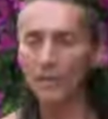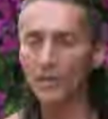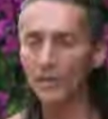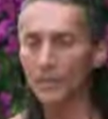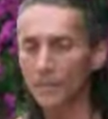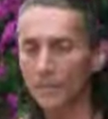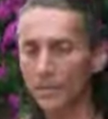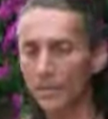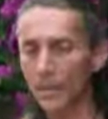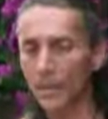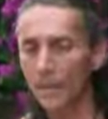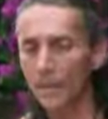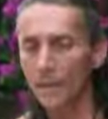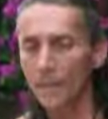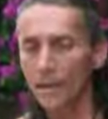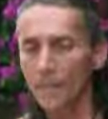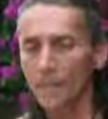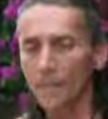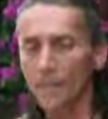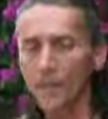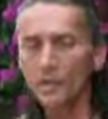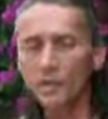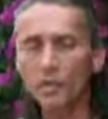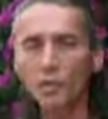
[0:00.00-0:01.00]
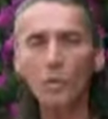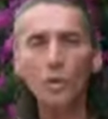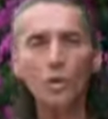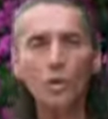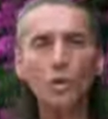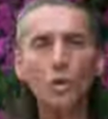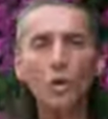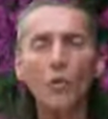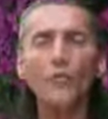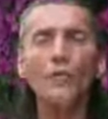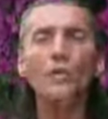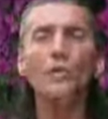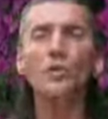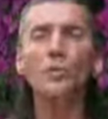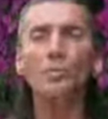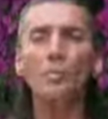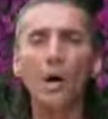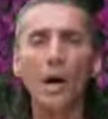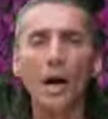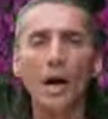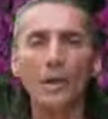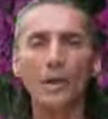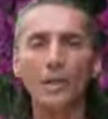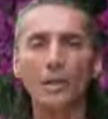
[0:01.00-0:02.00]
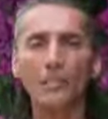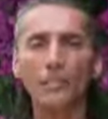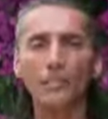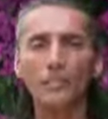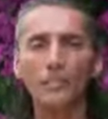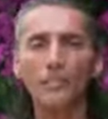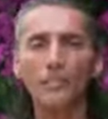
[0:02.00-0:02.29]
that's sick. Let's switch it over to the body.